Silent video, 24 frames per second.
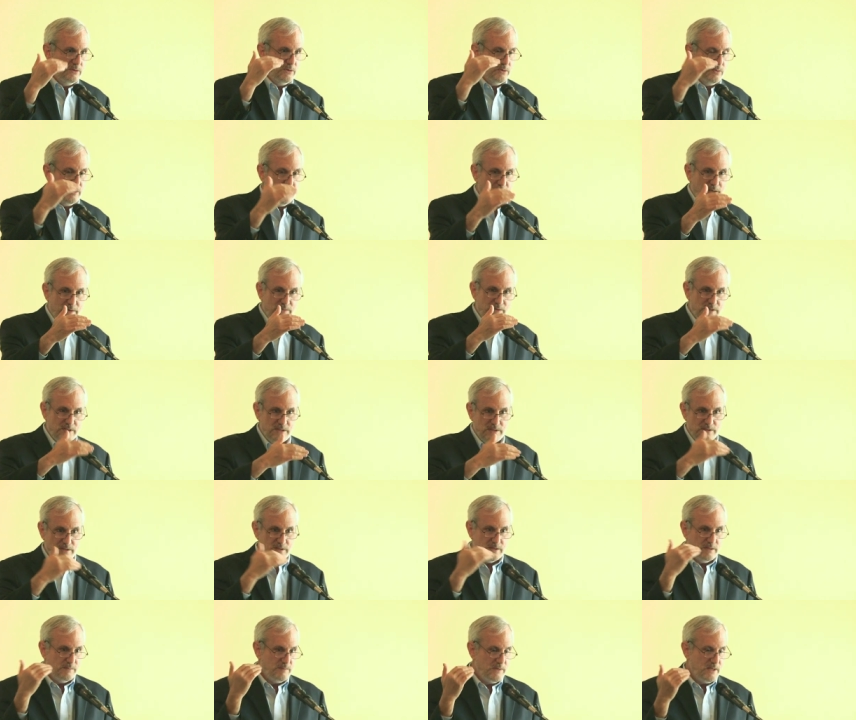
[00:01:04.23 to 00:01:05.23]
do we have the
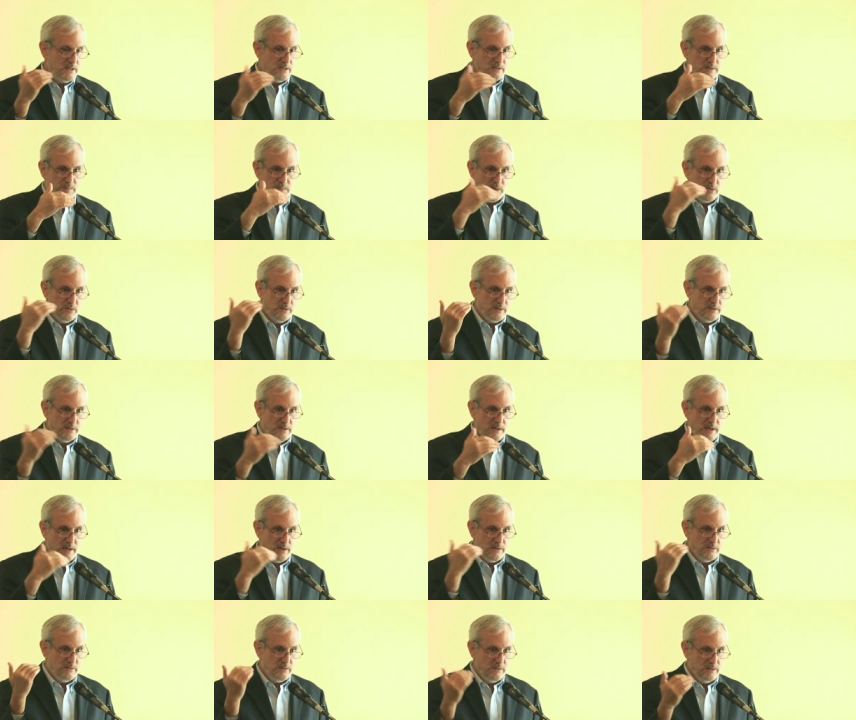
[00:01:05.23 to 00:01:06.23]
system that is broken
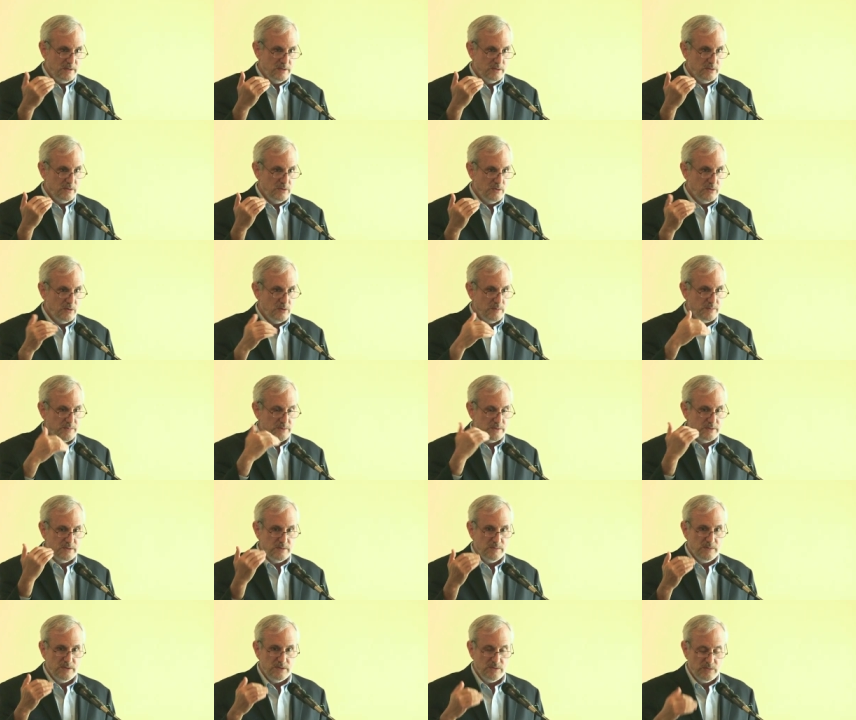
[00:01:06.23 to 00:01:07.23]
down in Europe, as
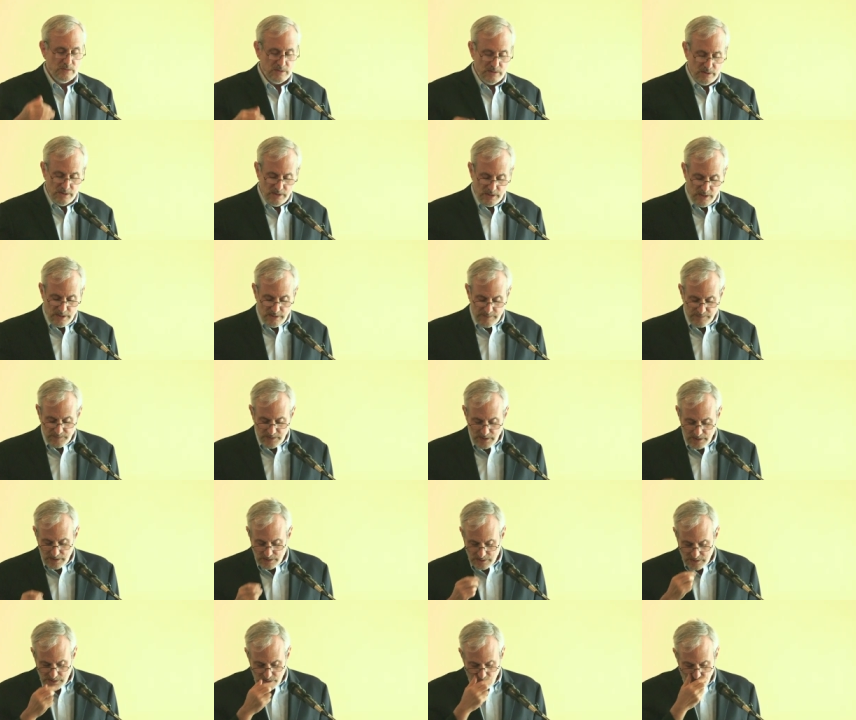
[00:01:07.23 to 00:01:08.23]
Dimitri uh,
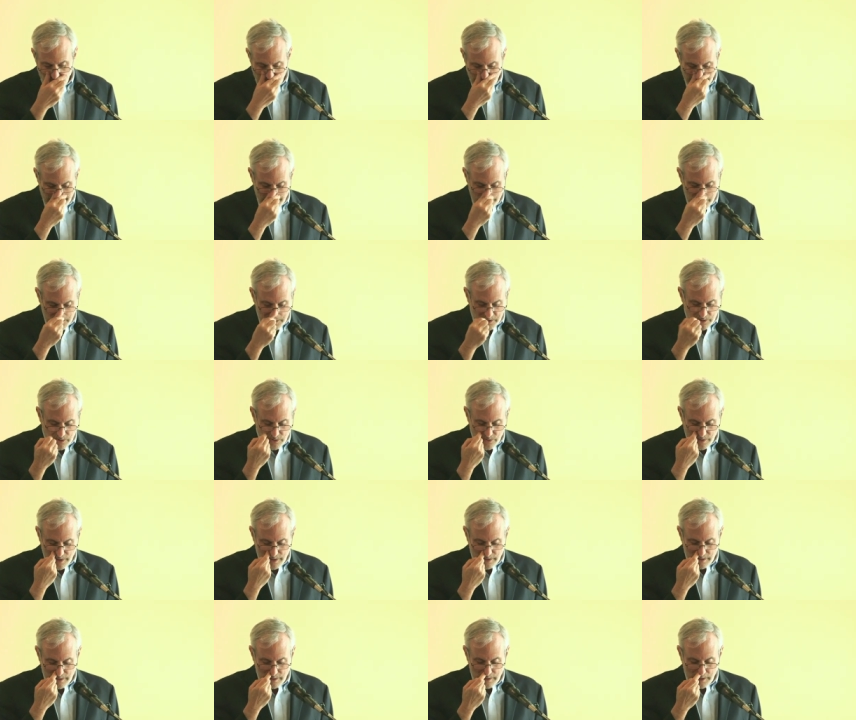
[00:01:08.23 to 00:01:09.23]
so well
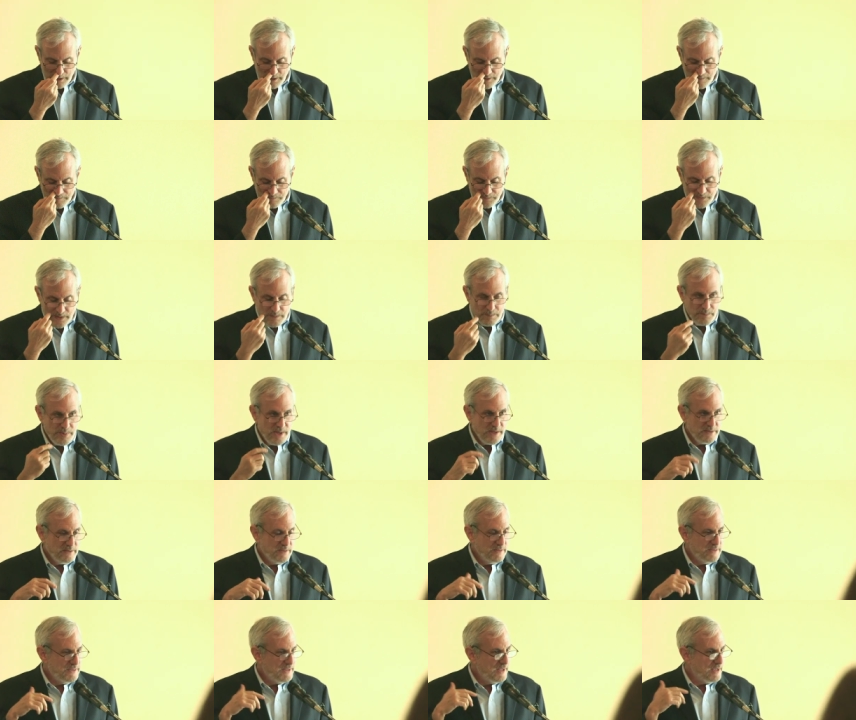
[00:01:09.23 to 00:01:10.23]
demonstrated,
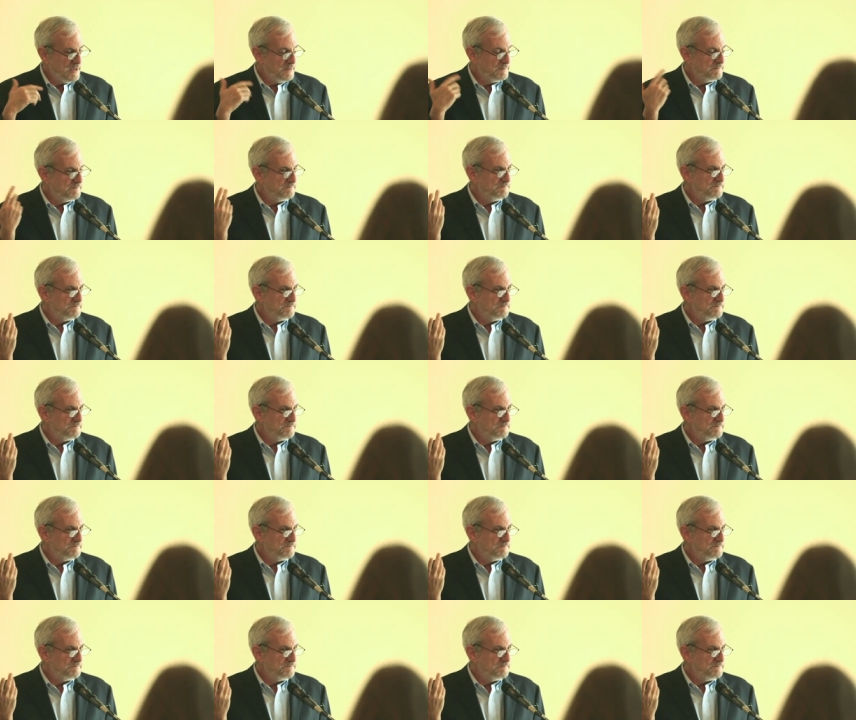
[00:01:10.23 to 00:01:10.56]
but uh,